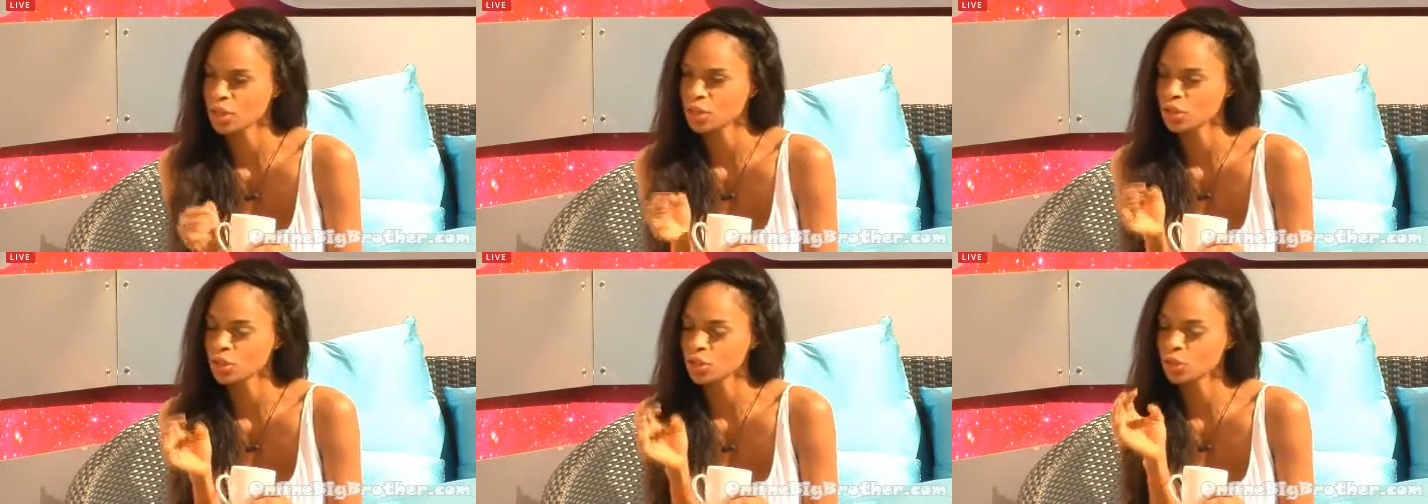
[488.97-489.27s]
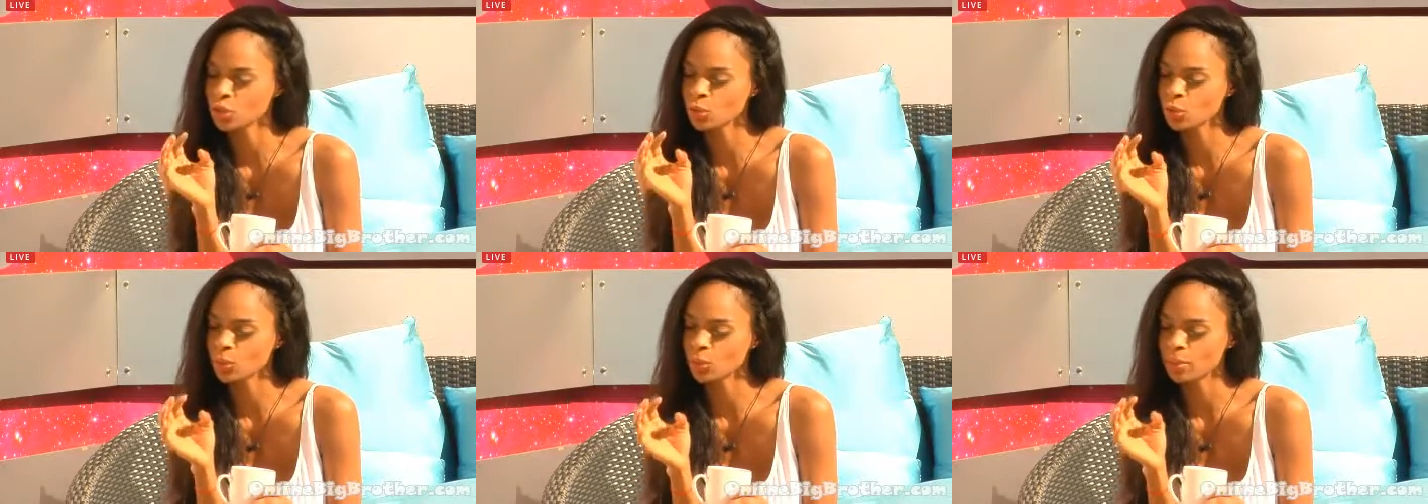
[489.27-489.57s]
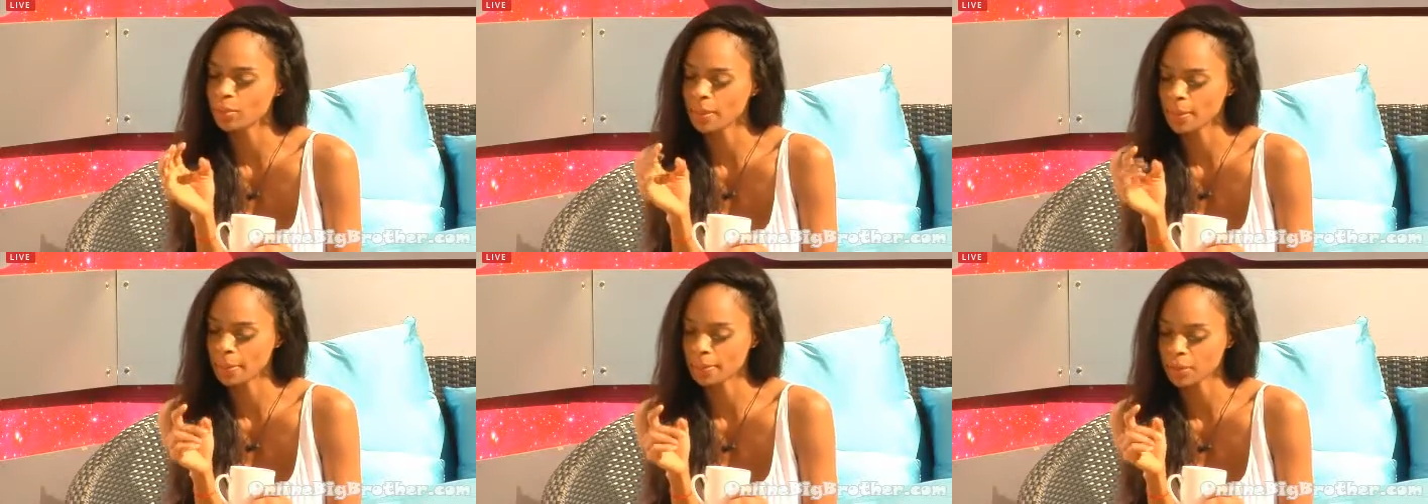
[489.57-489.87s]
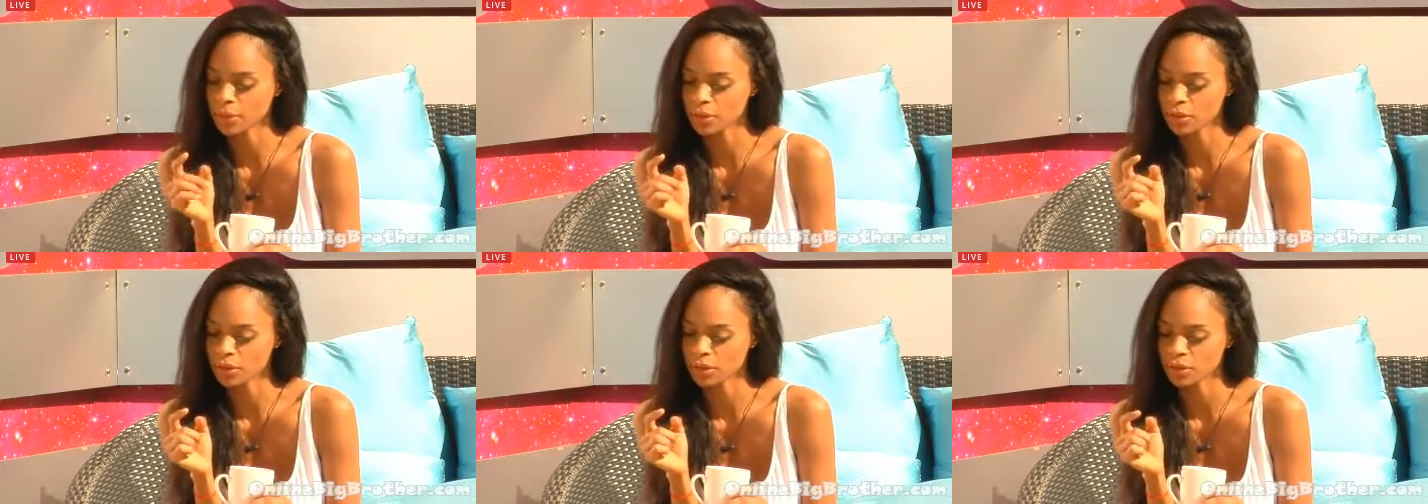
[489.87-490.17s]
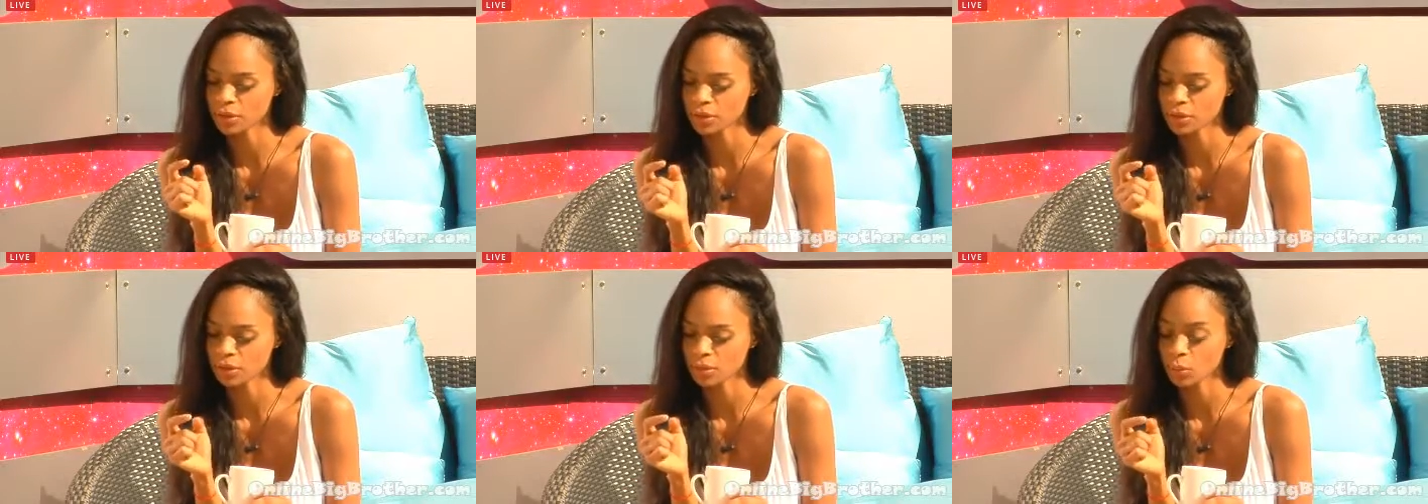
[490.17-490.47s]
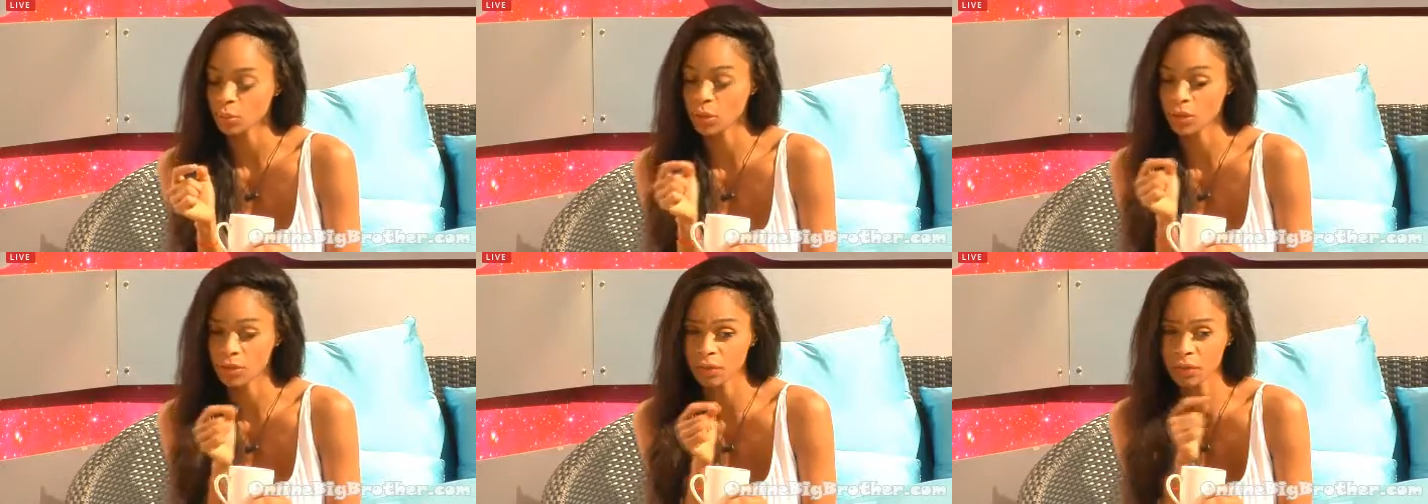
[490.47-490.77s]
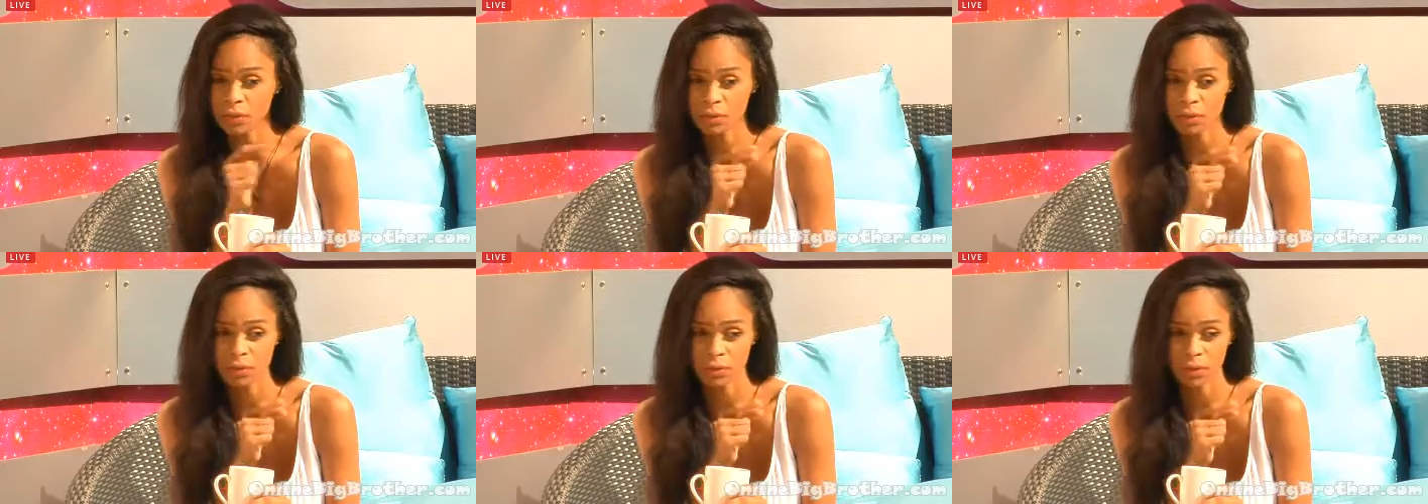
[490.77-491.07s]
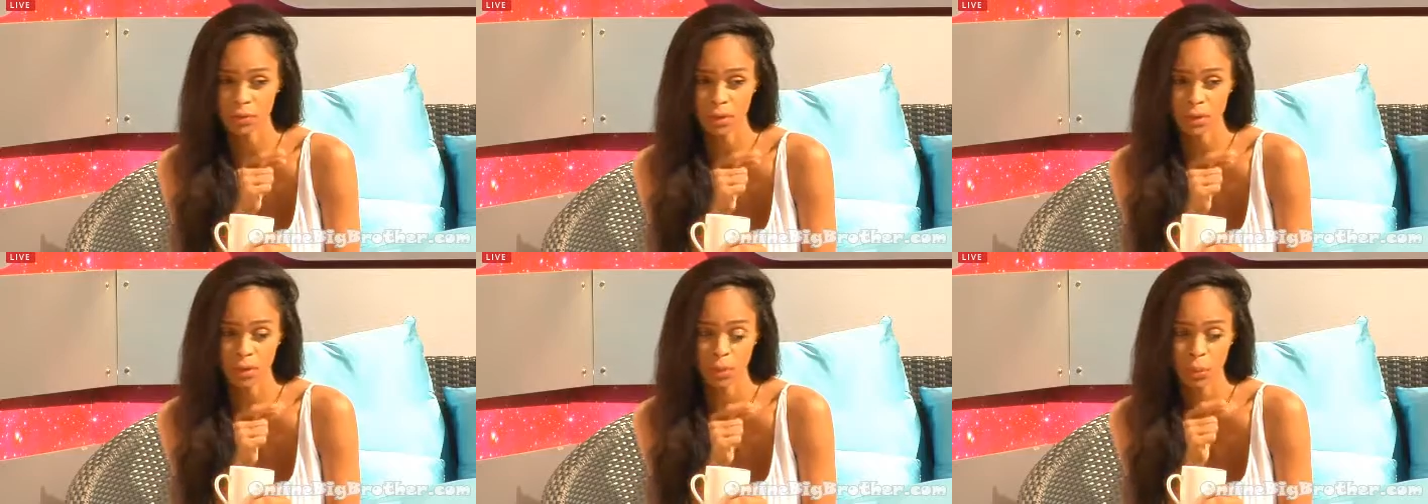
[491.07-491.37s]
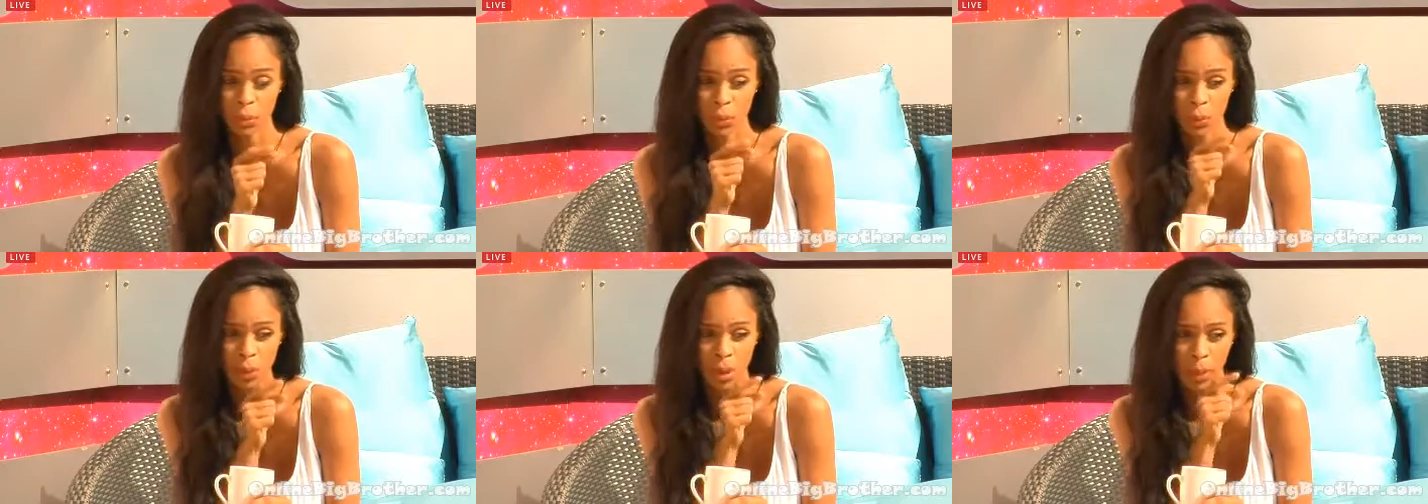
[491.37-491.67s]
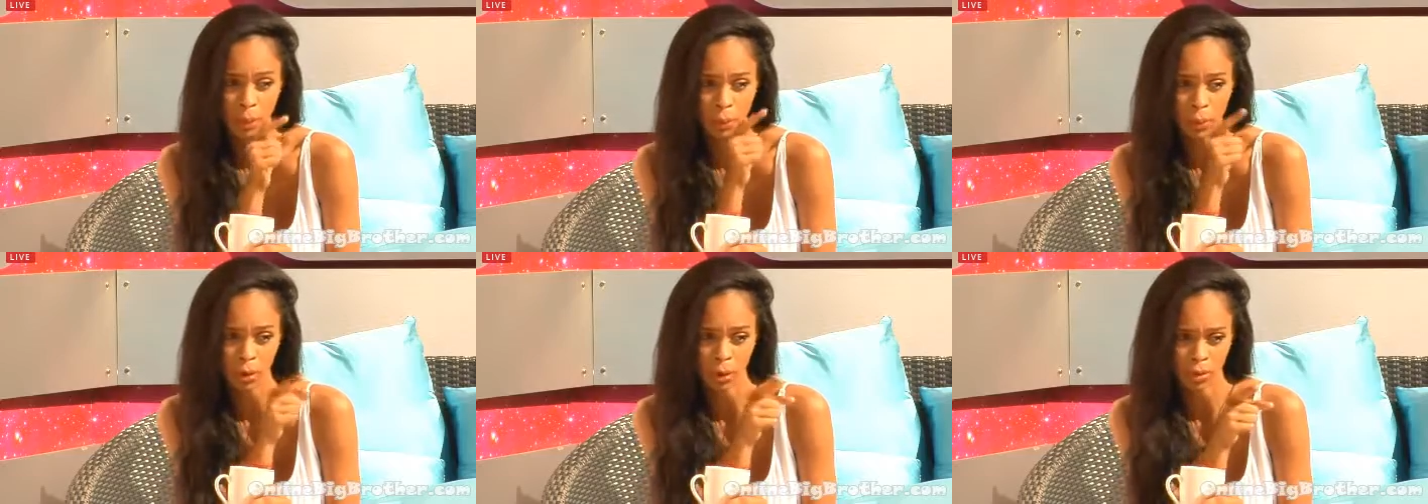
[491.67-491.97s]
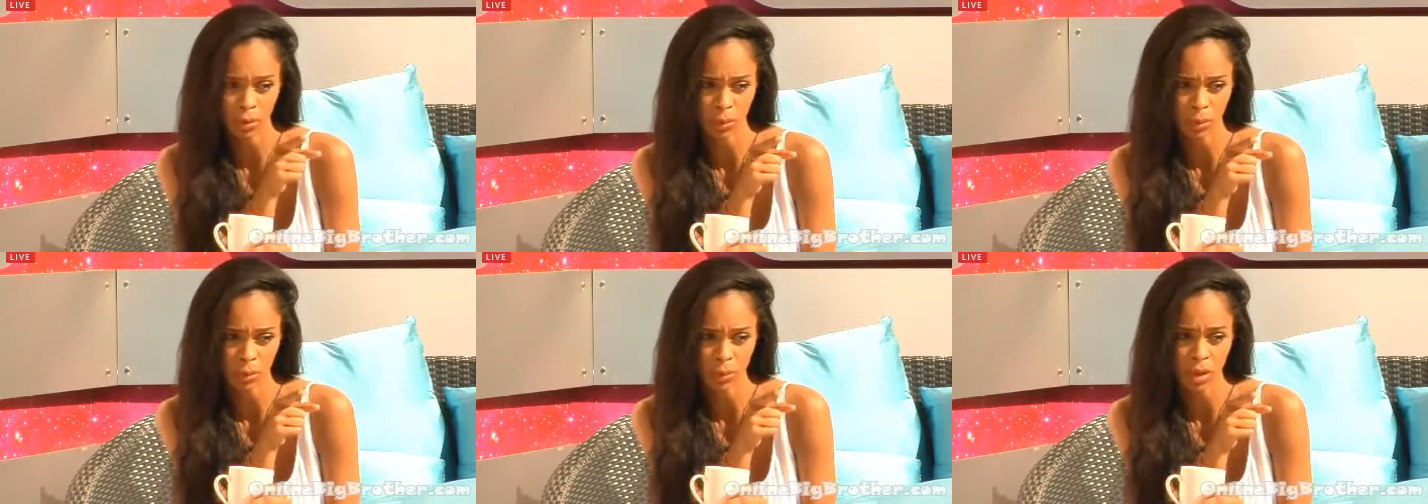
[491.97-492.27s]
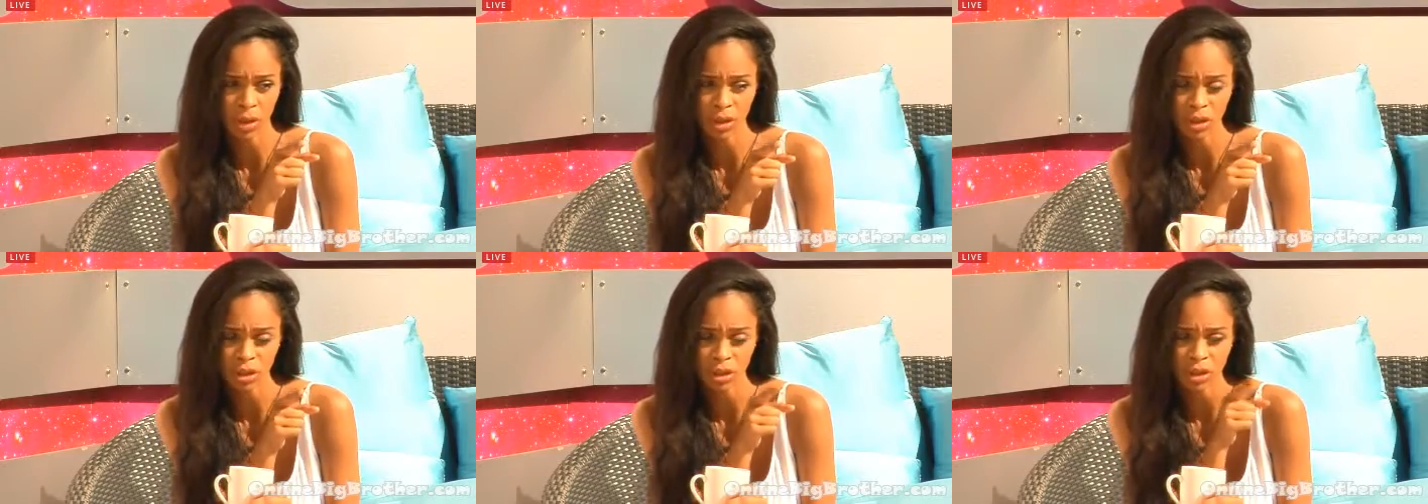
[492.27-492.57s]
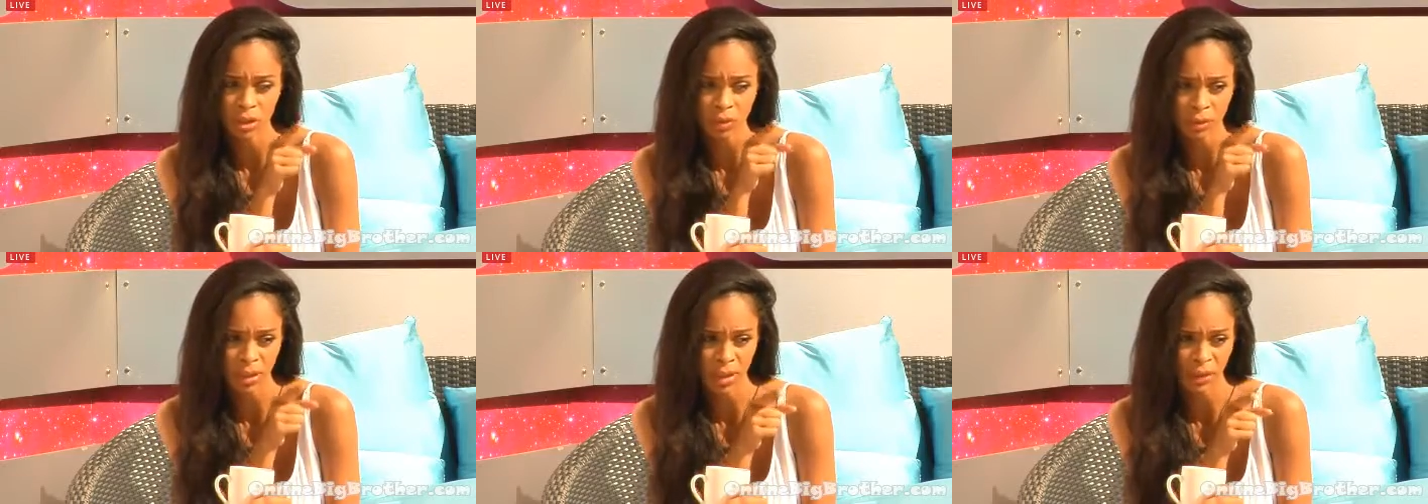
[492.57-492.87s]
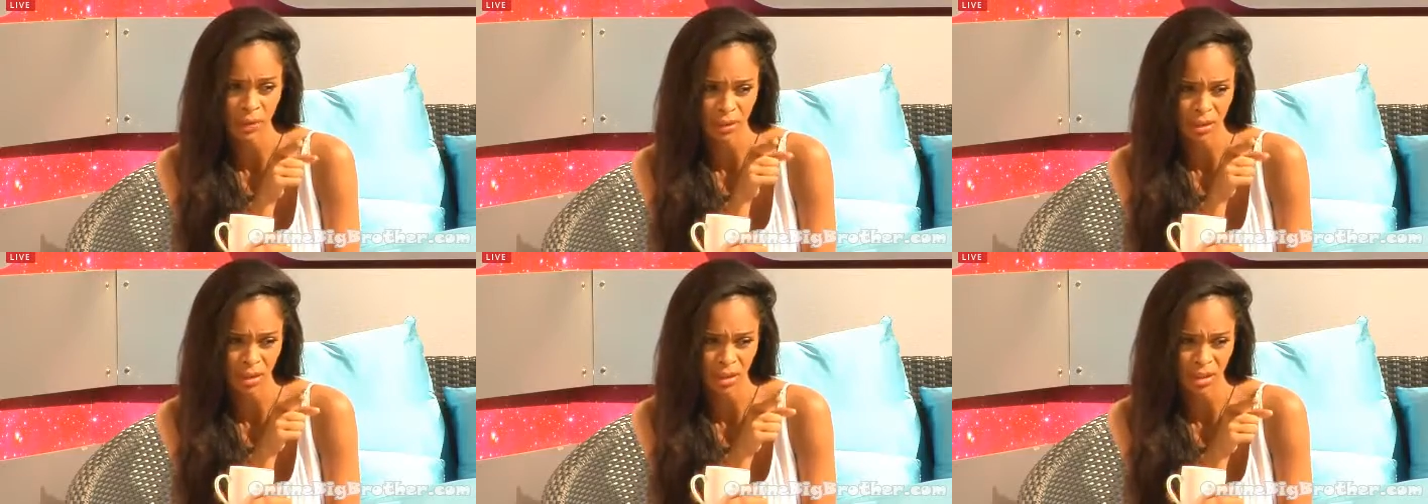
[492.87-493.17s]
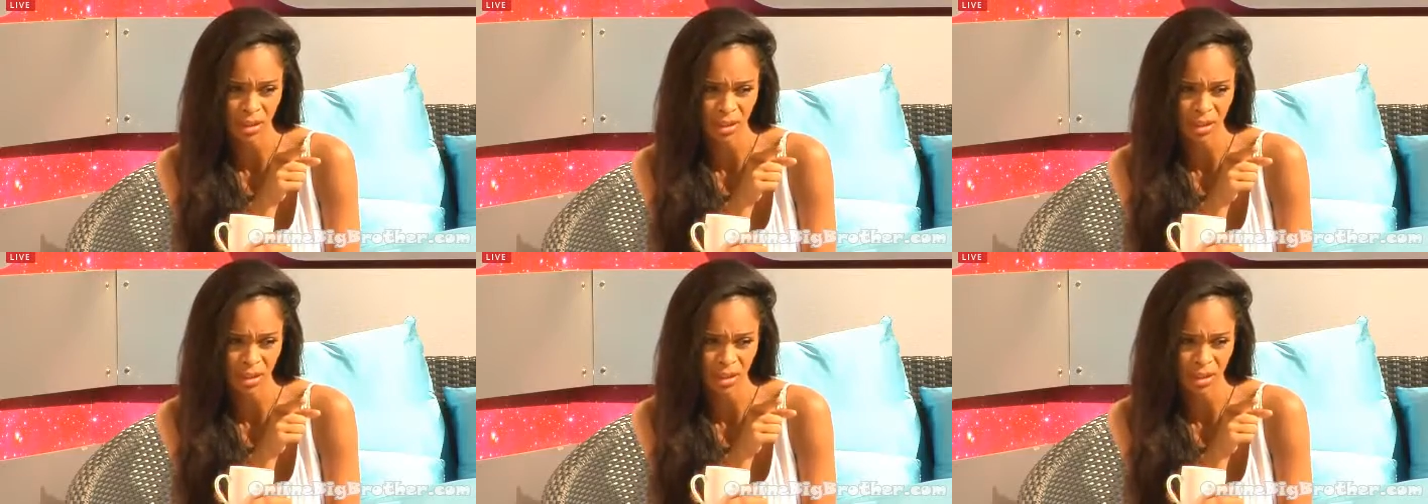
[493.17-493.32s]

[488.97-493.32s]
Do you remember? Well, first of all, when we got put on the block, she never gave us a hug.